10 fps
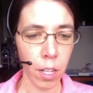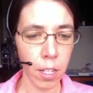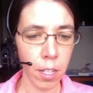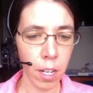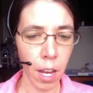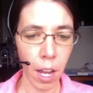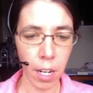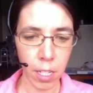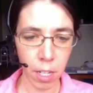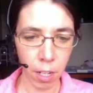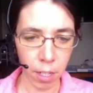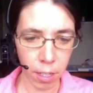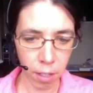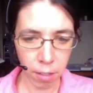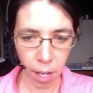connect
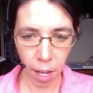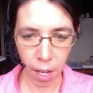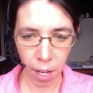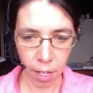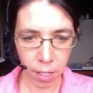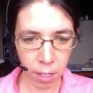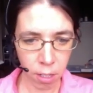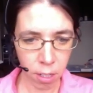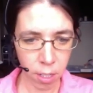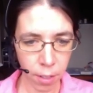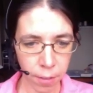on this end.